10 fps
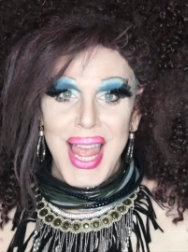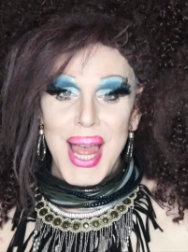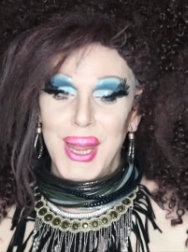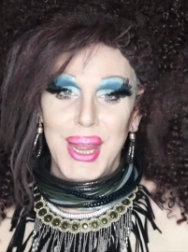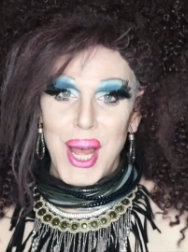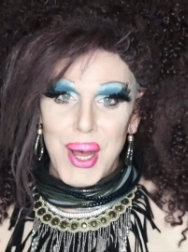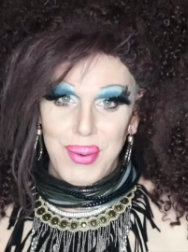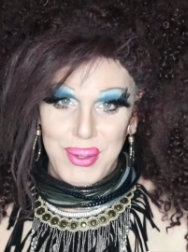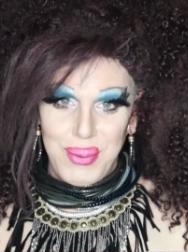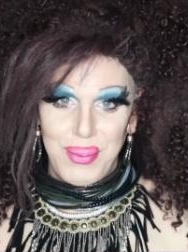Hello
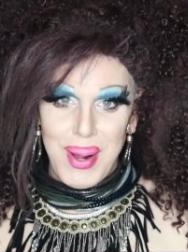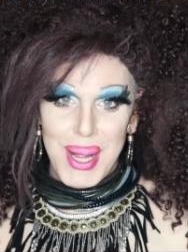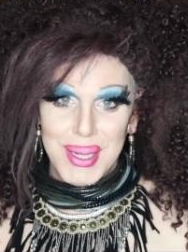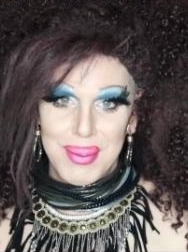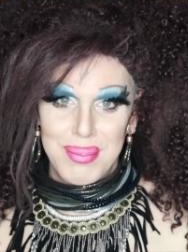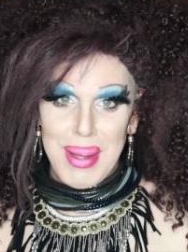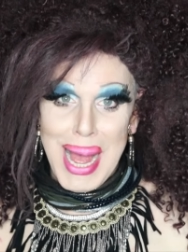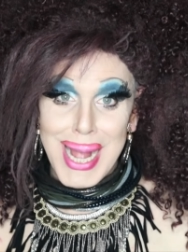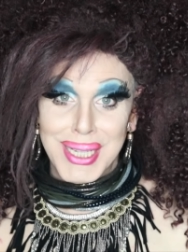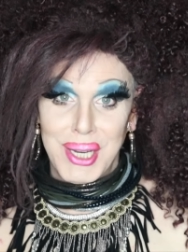and welcome
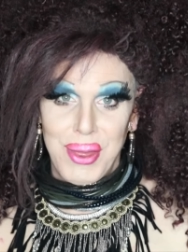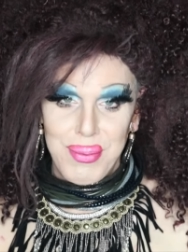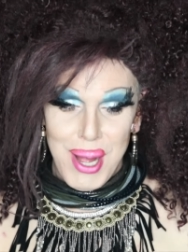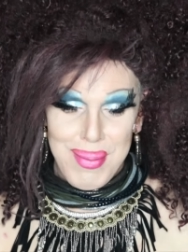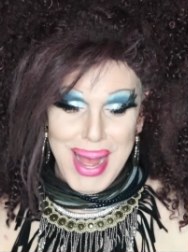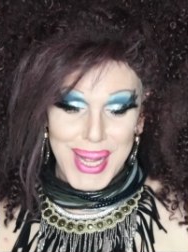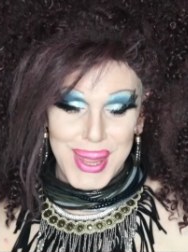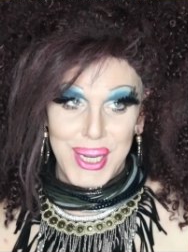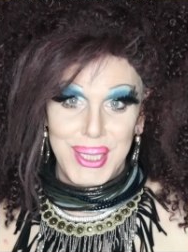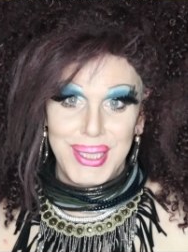back to
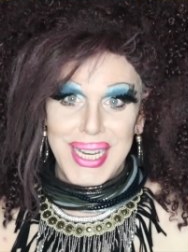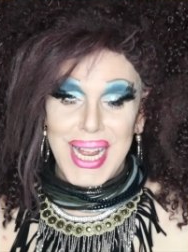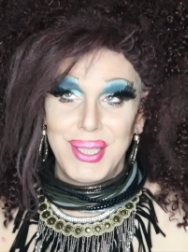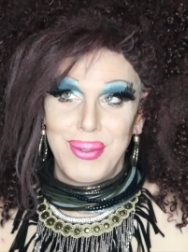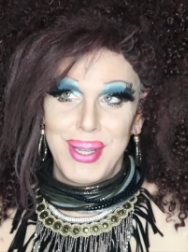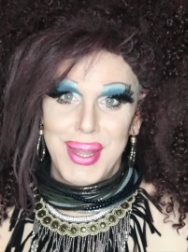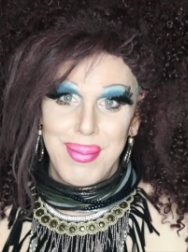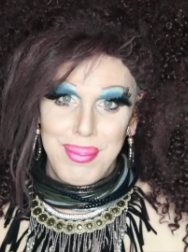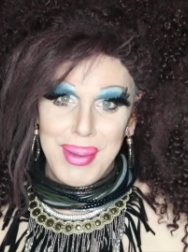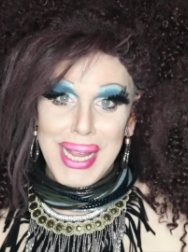Throwback Thursdays with
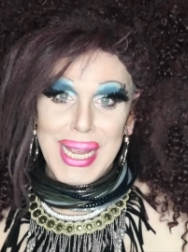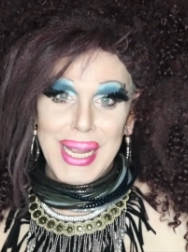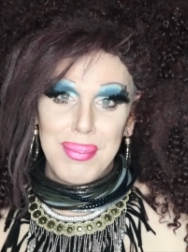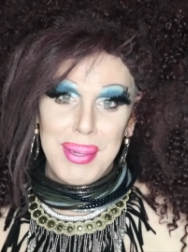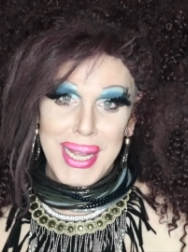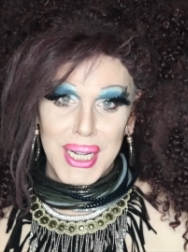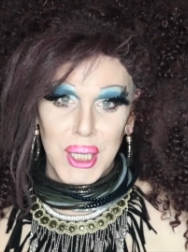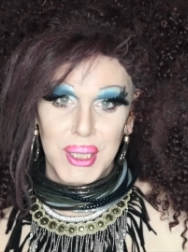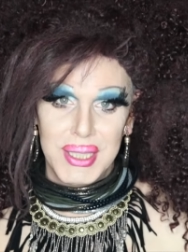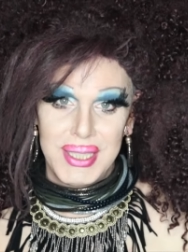me,
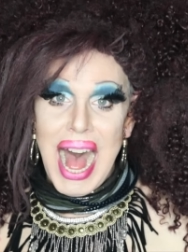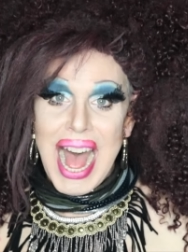Pickles.